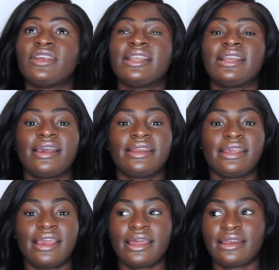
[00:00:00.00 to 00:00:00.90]
really
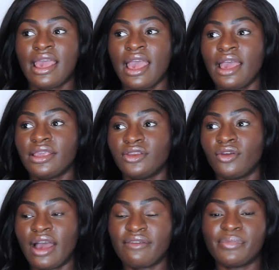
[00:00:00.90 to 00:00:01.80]
learning, and
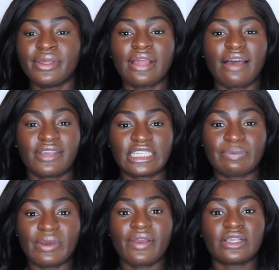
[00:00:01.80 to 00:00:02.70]
I've
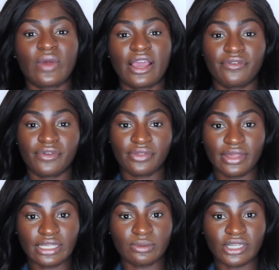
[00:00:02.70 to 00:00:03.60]
experienced quite a few
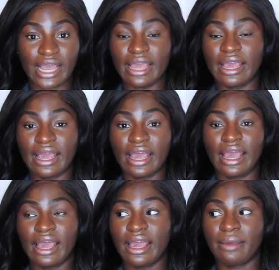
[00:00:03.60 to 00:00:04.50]
things which
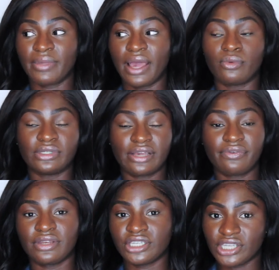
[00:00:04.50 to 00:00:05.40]
I would
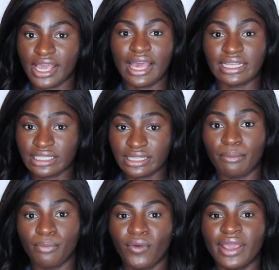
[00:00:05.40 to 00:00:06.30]
definitely share at
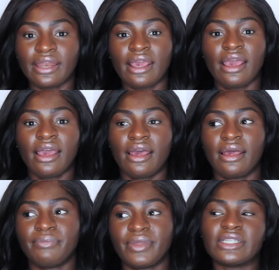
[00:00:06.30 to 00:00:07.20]
some point.
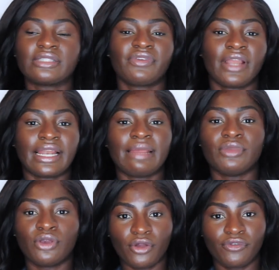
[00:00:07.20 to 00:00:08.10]
I just feel like, let
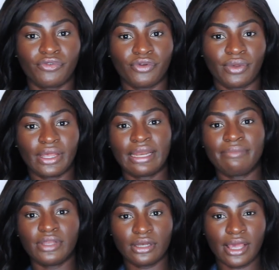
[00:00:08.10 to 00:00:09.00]
me go through it,
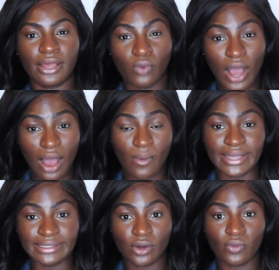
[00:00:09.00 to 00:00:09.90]
let me learn how
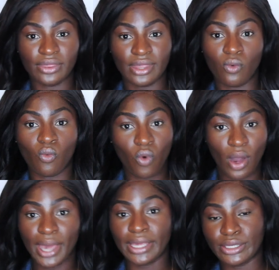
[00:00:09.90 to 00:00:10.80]
I dealt with it,
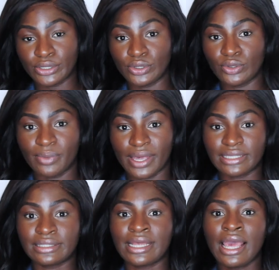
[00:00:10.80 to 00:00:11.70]
what I can do
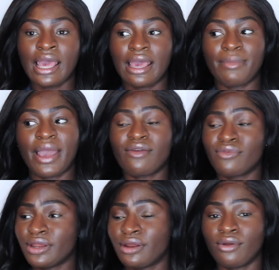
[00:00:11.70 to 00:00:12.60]
best. I have
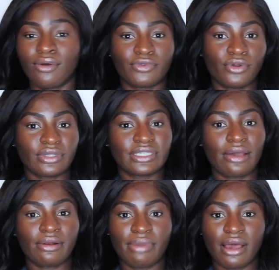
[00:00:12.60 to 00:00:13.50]
written a lot of notes
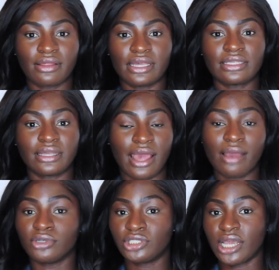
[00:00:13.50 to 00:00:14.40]
down about this, and
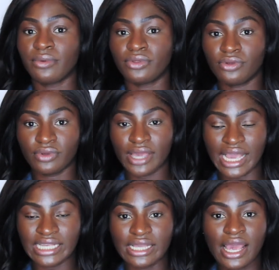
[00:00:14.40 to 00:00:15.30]
I will share with you
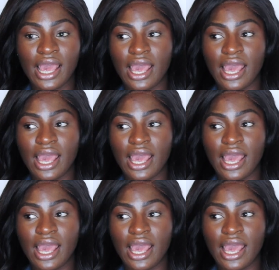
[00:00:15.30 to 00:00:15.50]
guys,